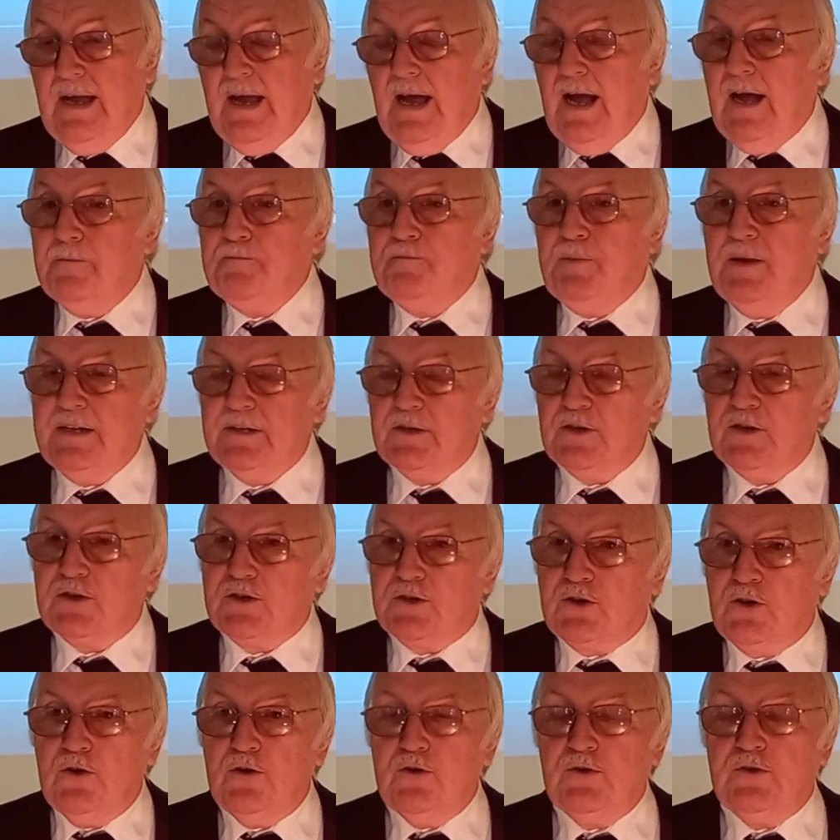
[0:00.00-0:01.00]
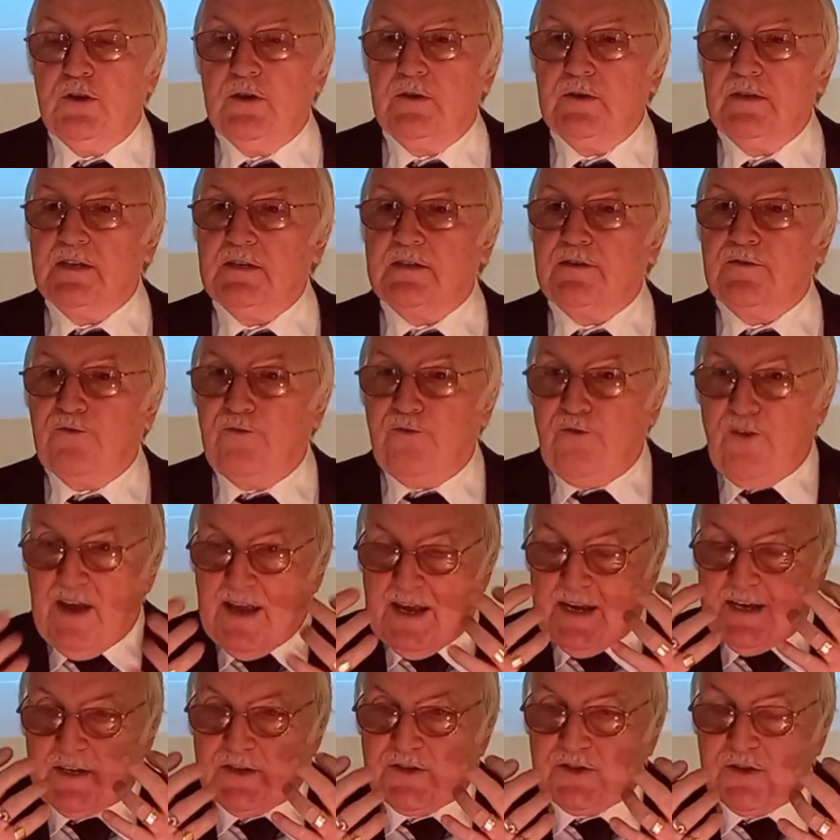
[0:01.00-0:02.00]
And Peter stood there and his
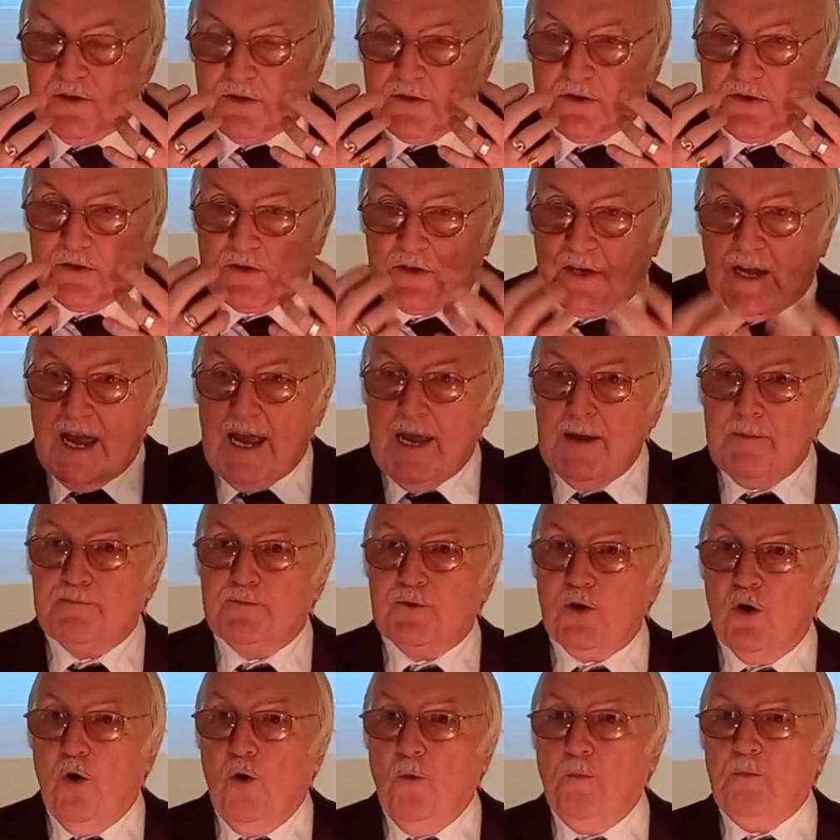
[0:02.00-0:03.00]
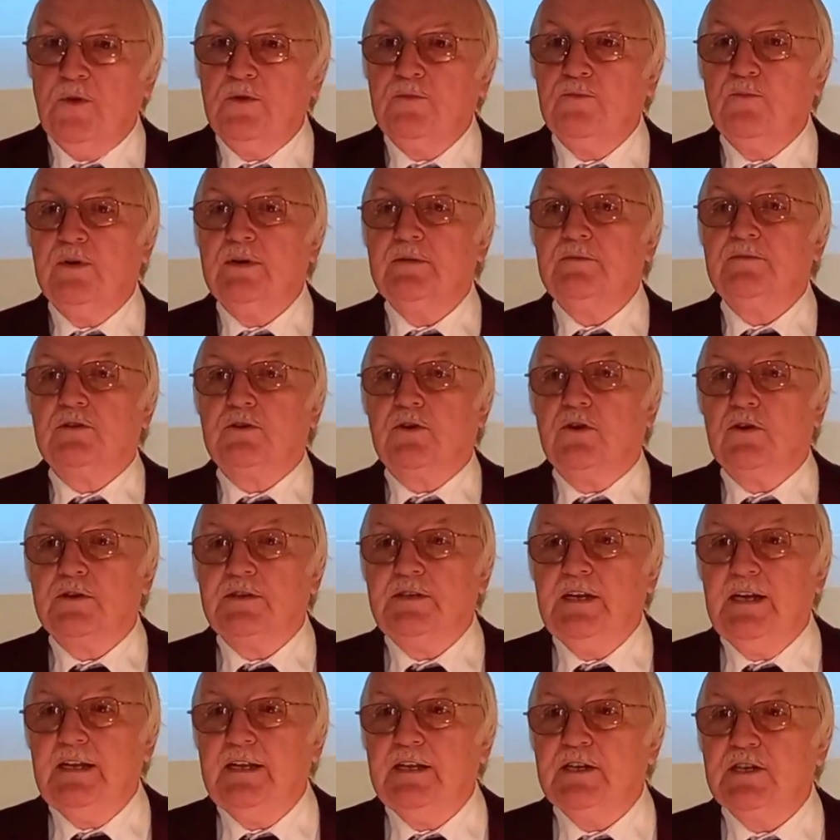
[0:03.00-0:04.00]
face just gaped open when
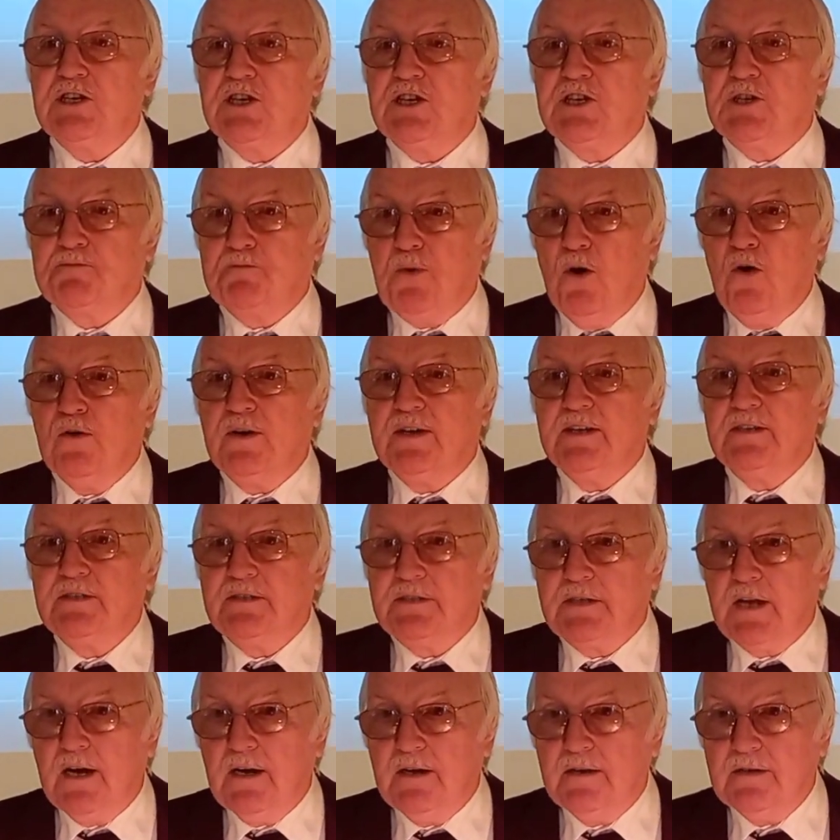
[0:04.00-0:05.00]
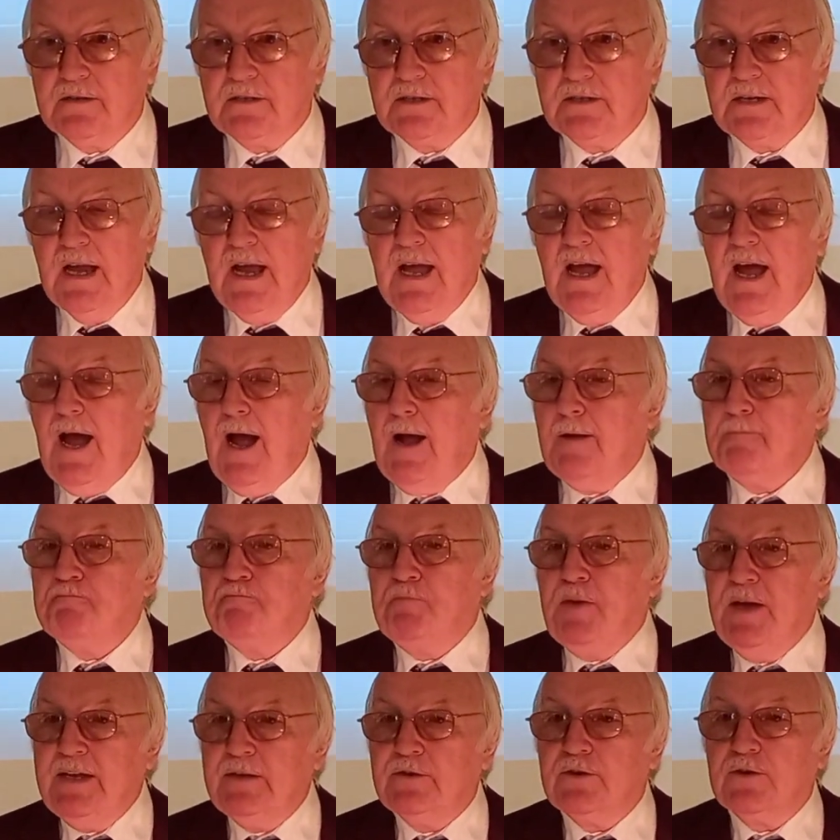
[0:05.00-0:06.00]
Cornelius spoke in tongues, and
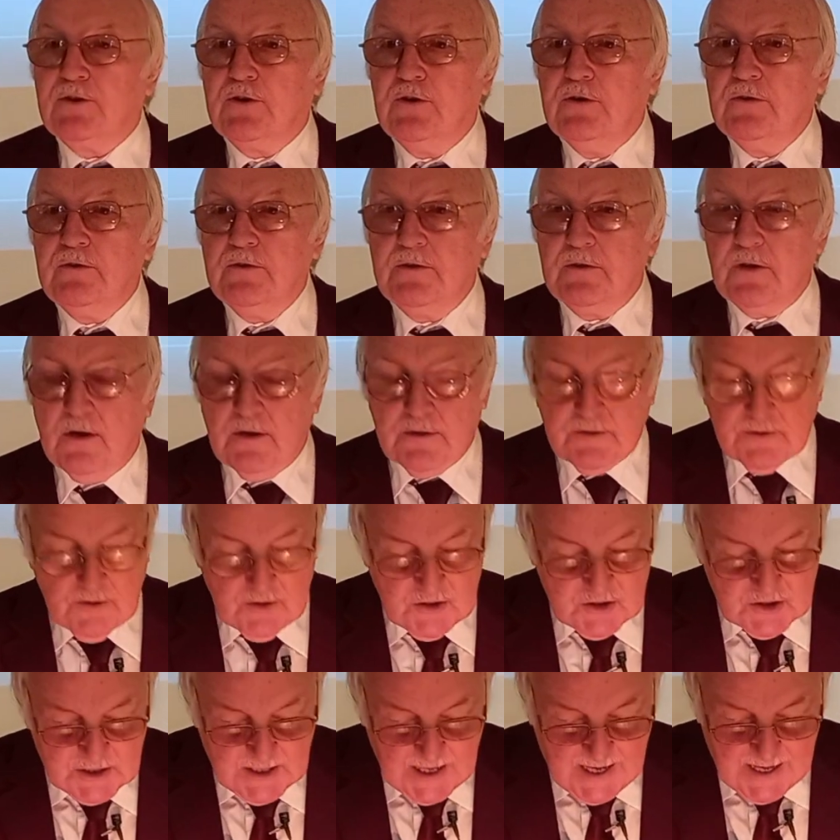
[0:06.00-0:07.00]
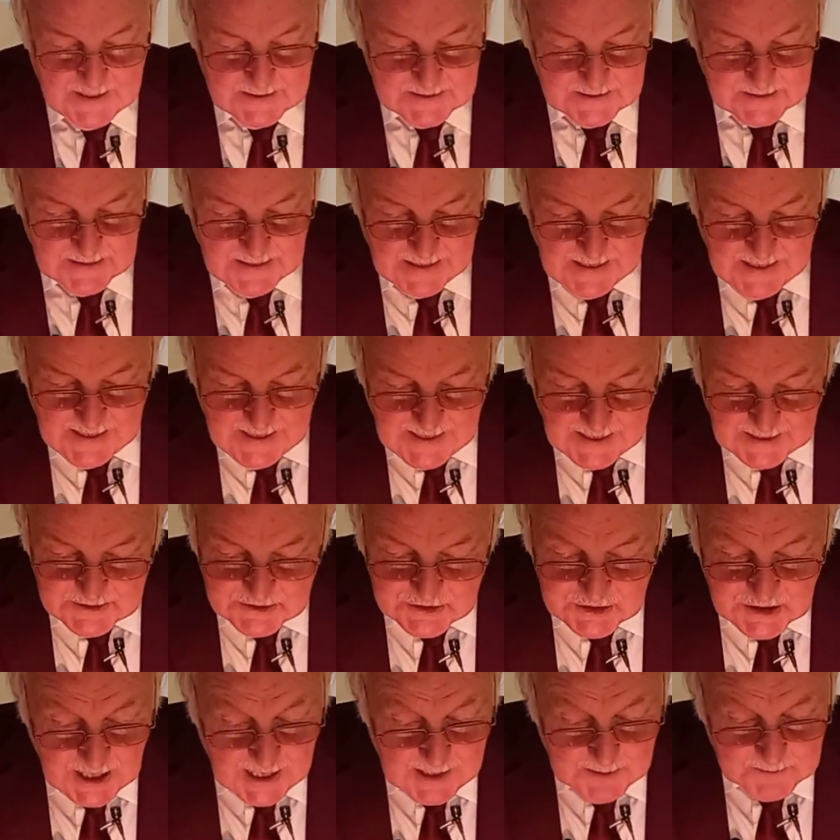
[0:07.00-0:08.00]
Peter couldn't understand it. And
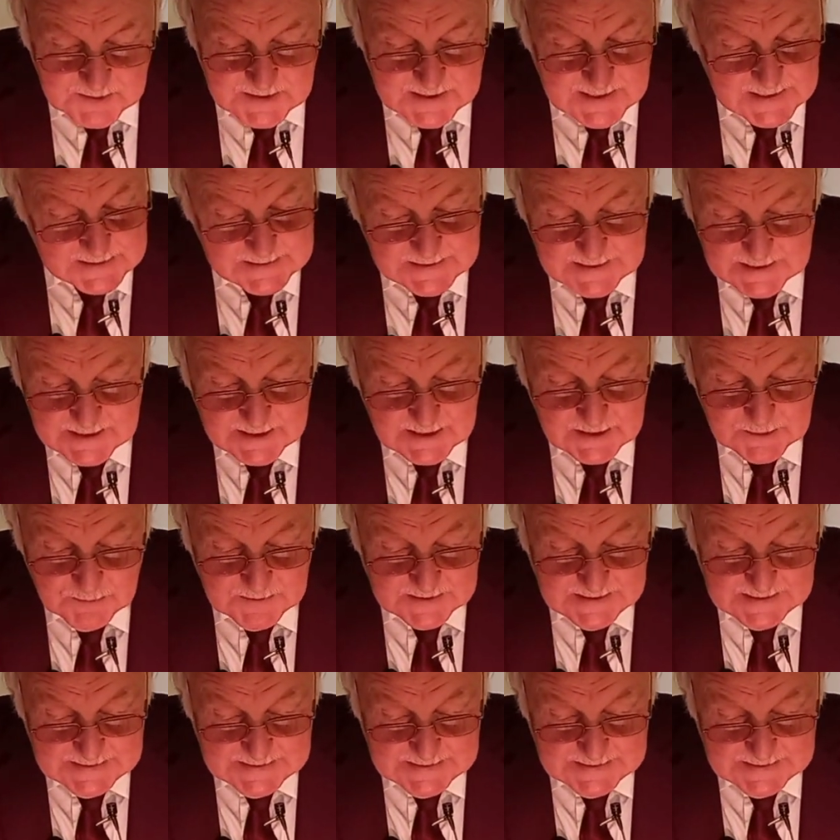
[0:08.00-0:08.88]
James says, this is what he